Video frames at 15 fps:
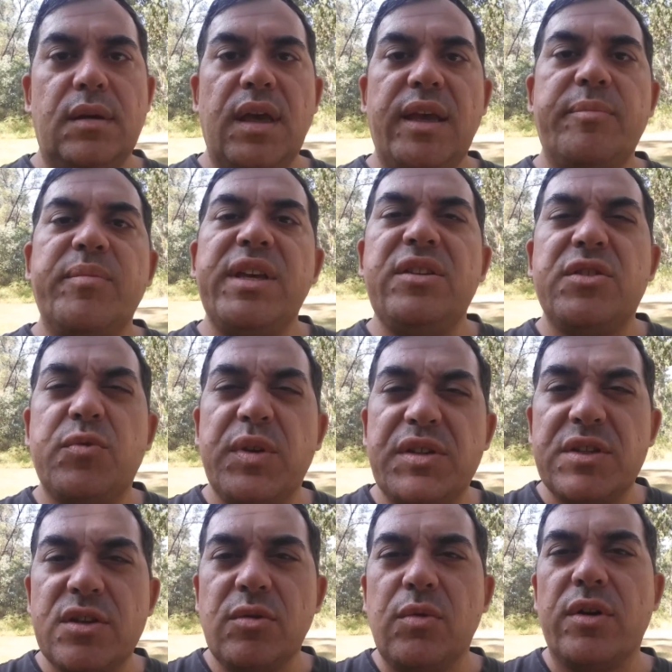it means we
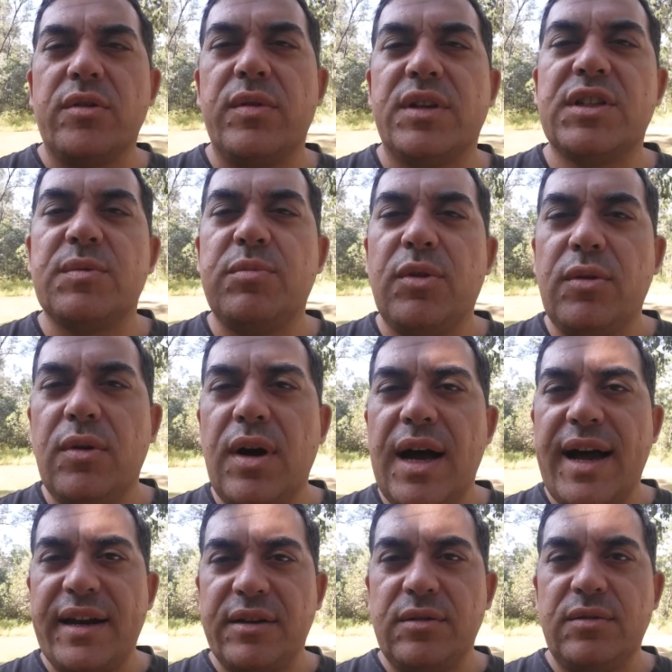still want to explore
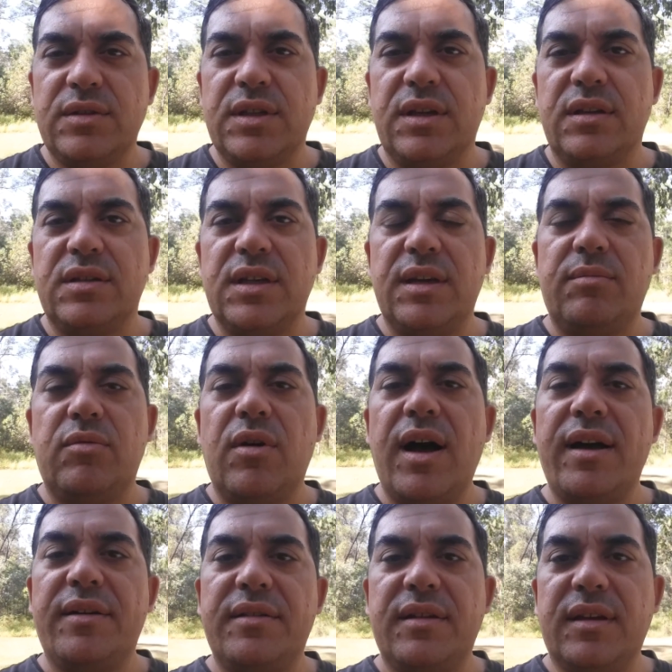articles in a deep way,
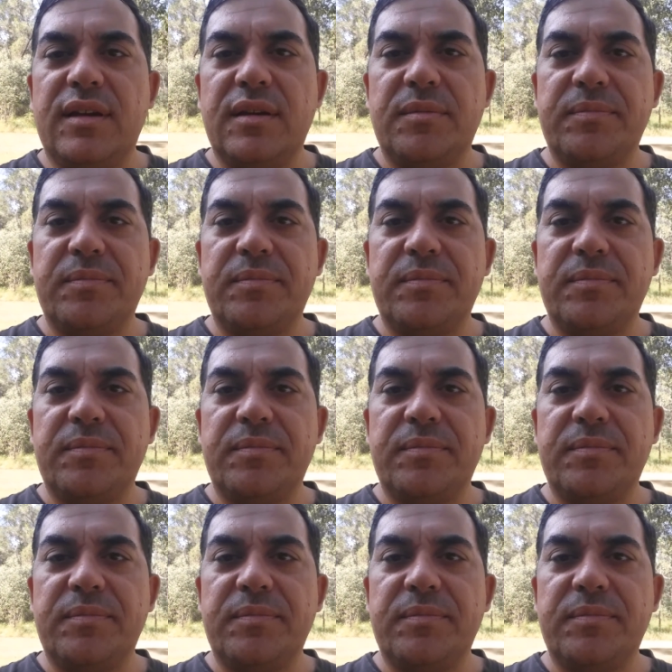I think.